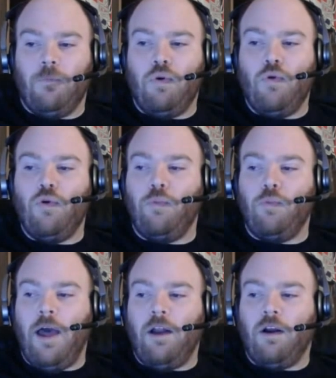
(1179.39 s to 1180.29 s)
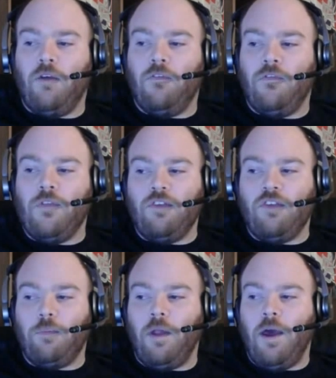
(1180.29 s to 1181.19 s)
poo-poo platter of
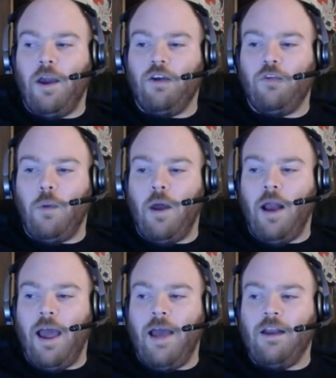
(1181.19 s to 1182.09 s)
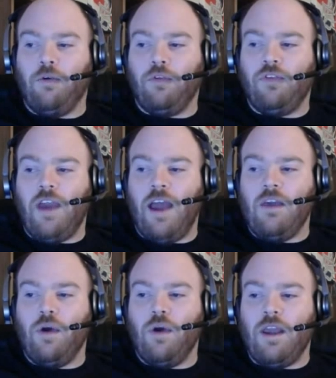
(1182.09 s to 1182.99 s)
decent players, but I don't see
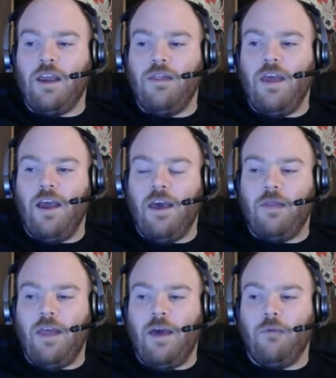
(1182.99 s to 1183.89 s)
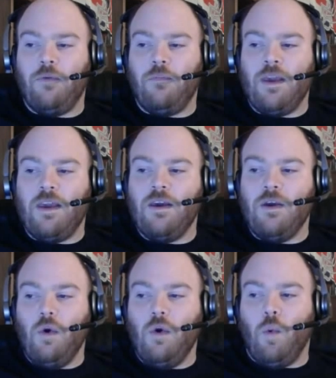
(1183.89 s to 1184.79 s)
anyone in that would be
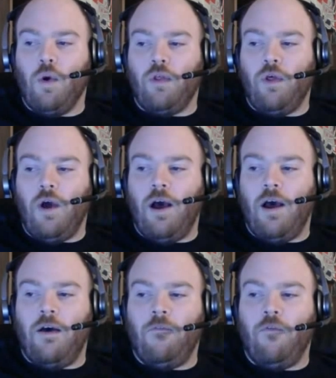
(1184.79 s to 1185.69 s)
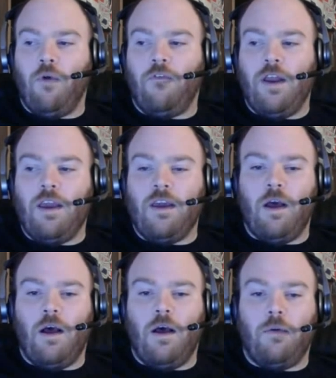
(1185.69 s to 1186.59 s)
worth
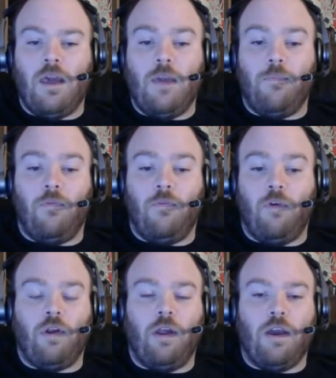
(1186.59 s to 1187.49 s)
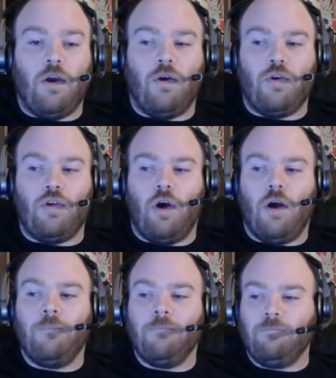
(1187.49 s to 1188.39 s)
forfeiting keep forever Clayton Kershaw.